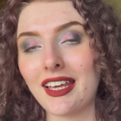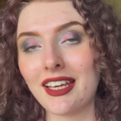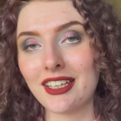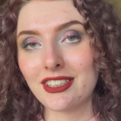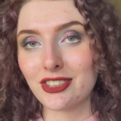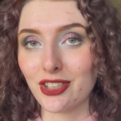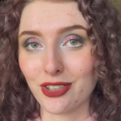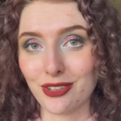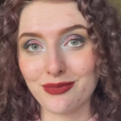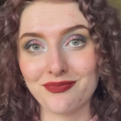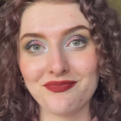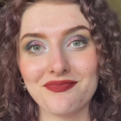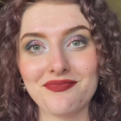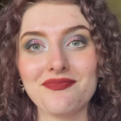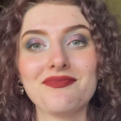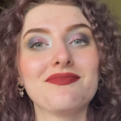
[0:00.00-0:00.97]
So,
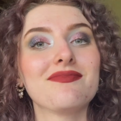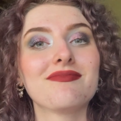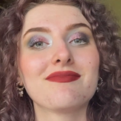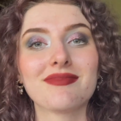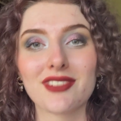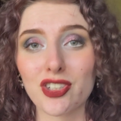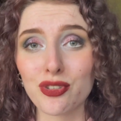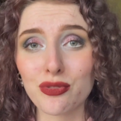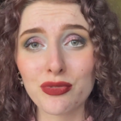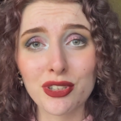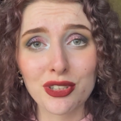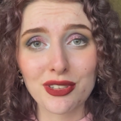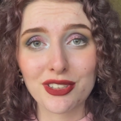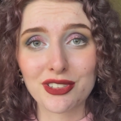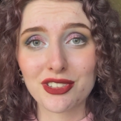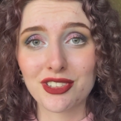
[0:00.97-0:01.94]
hopefully you'll
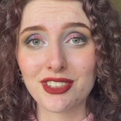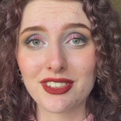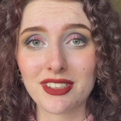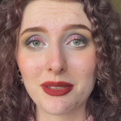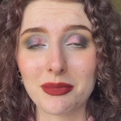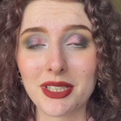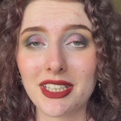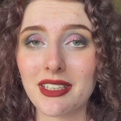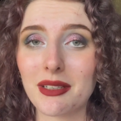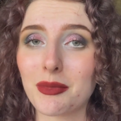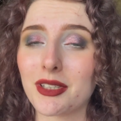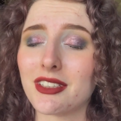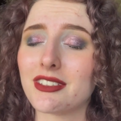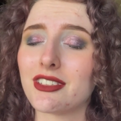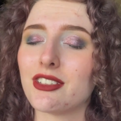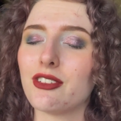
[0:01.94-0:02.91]
enjoy this update. I'm
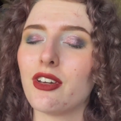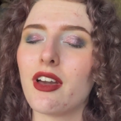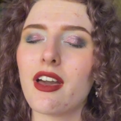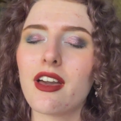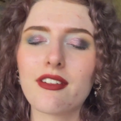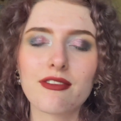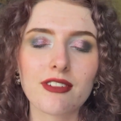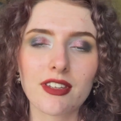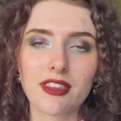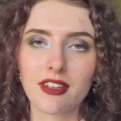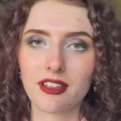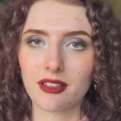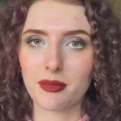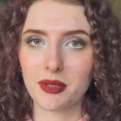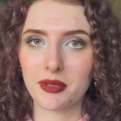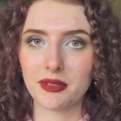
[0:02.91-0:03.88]
going to tell you everything
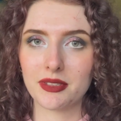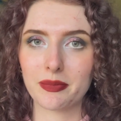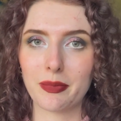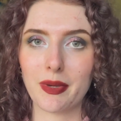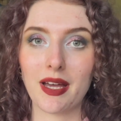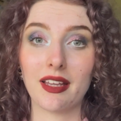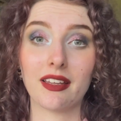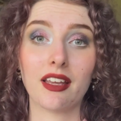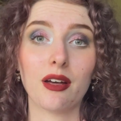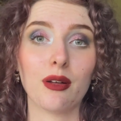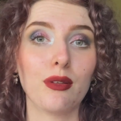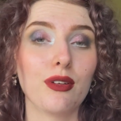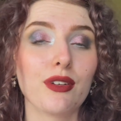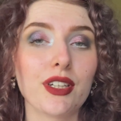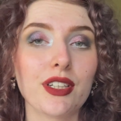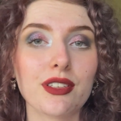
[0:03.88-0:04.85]
about this palette, how
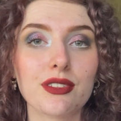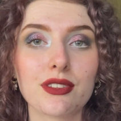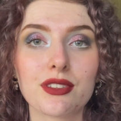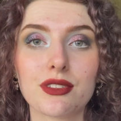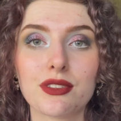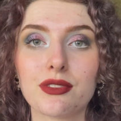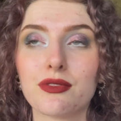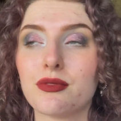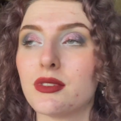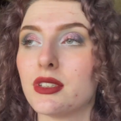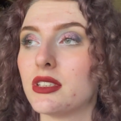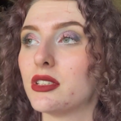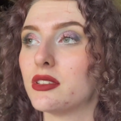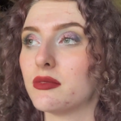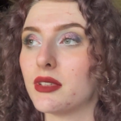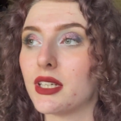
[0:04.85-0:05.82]
long it took to
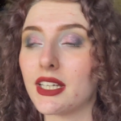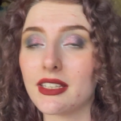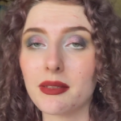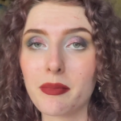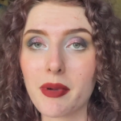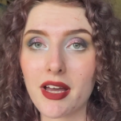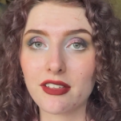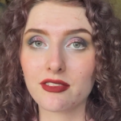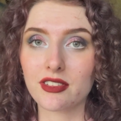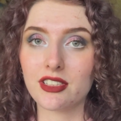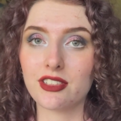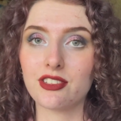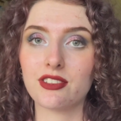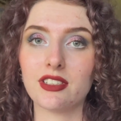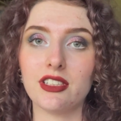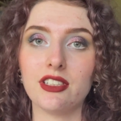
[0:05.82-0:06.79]
hit a pan on
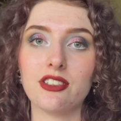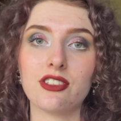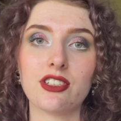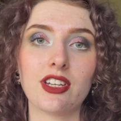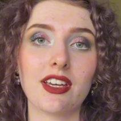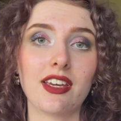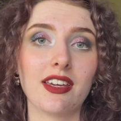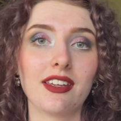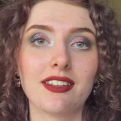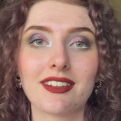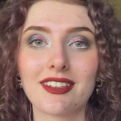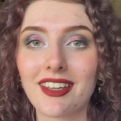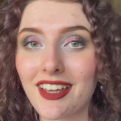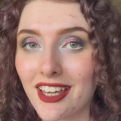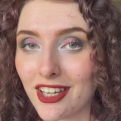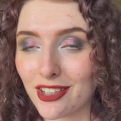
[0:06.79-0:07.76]
each shade,
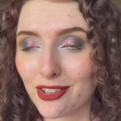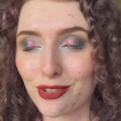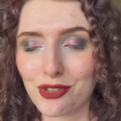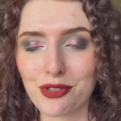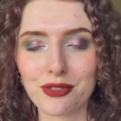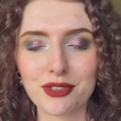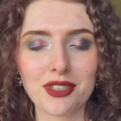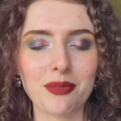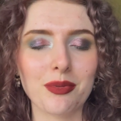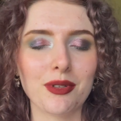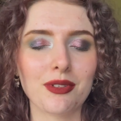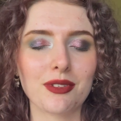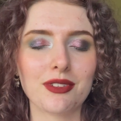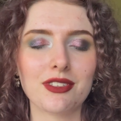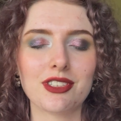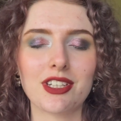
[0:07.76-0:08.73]
to use up all
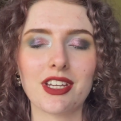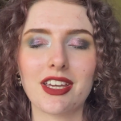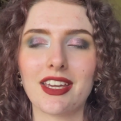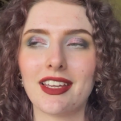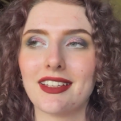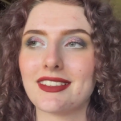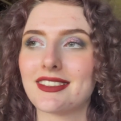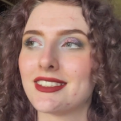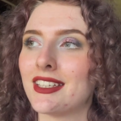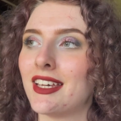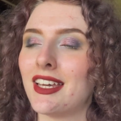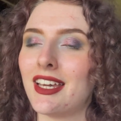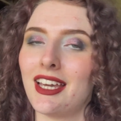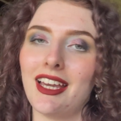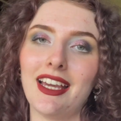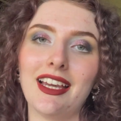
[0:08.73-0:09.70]
the shades,
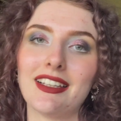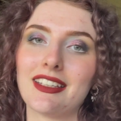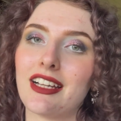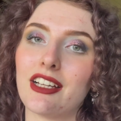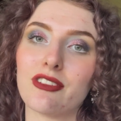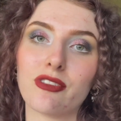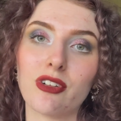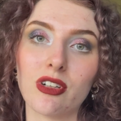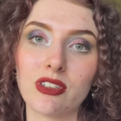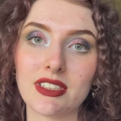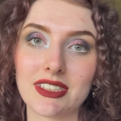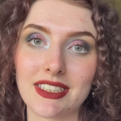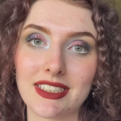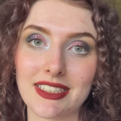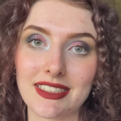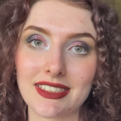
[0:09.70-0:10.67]
and kind of all the
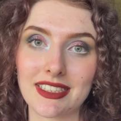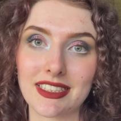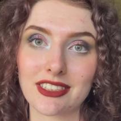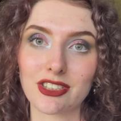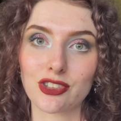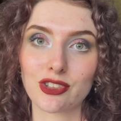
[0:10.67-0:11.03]
statistics.